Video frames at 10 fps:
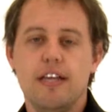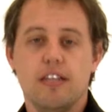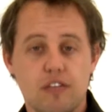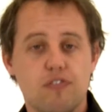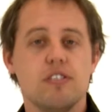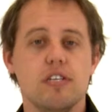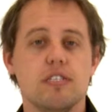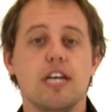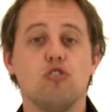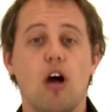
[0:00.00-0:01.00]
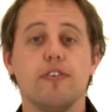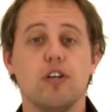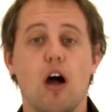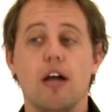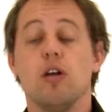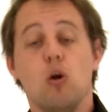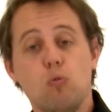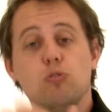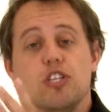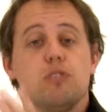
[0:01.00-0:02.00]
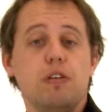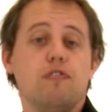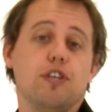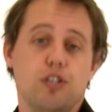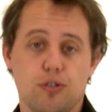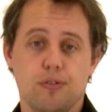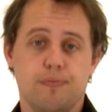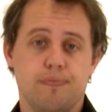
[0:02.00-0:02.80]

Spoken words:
The difference is that driver guide will just be for you.